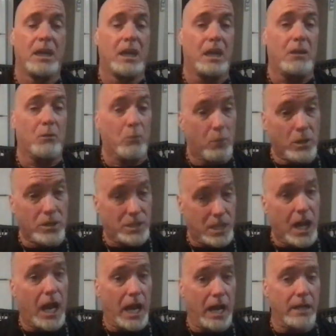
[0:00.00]
And it was
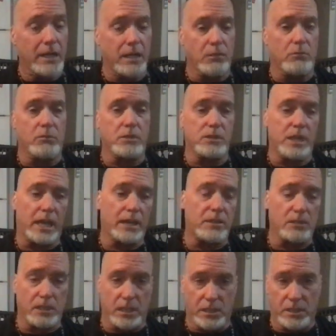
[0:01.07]
not. It was
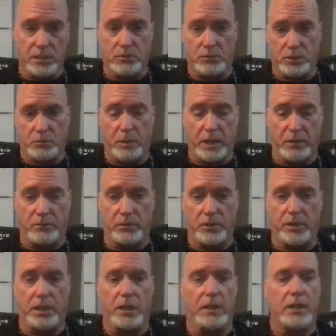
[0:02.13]
actually a disrespectful
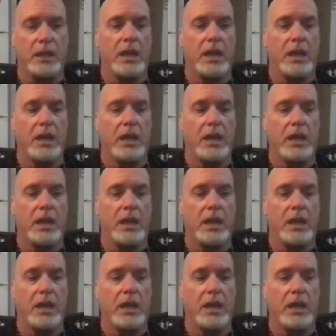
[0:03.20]
thing.